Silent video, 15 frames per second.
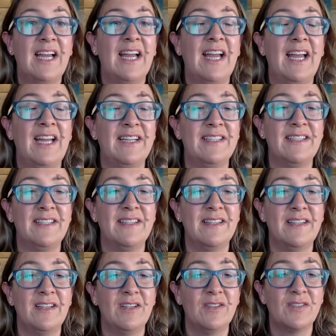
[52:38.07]
And
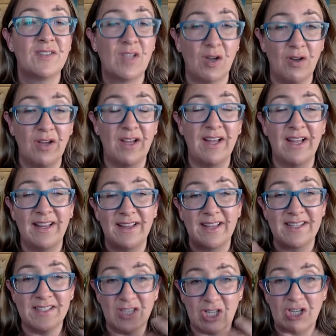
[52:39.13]
so
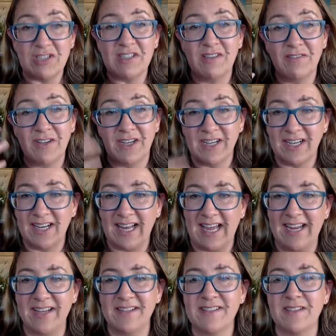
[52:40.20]
there's lots of kind of
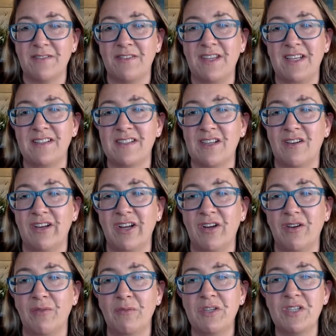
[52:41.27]
layers of things going
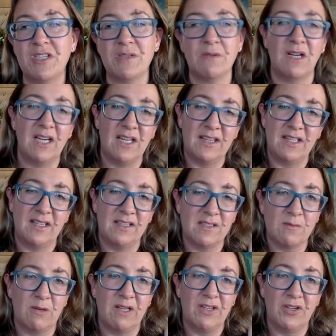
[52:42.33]
on, which is why I think
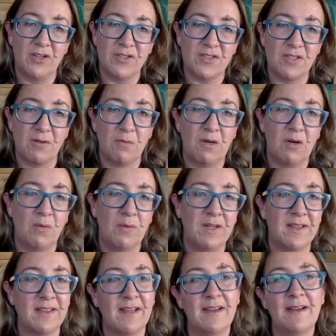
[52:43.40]
this wine goes so well
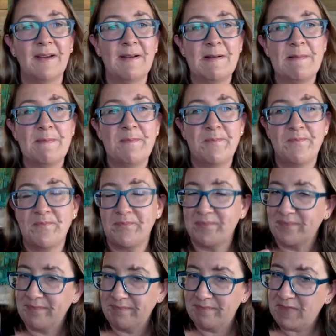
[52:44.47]
with
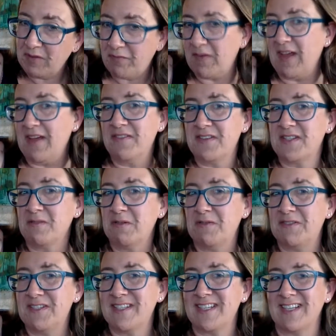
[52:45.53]
the flavours that we've
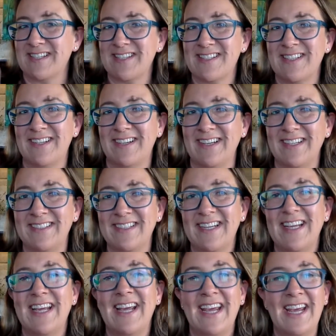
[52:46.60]
discussed tonight.
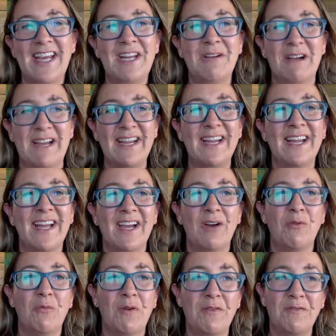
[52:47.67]
Anyway,
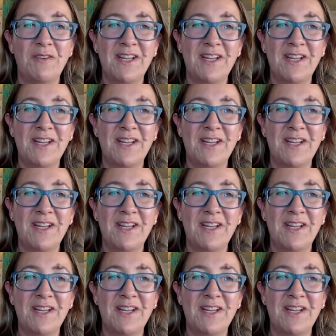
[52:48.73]
we're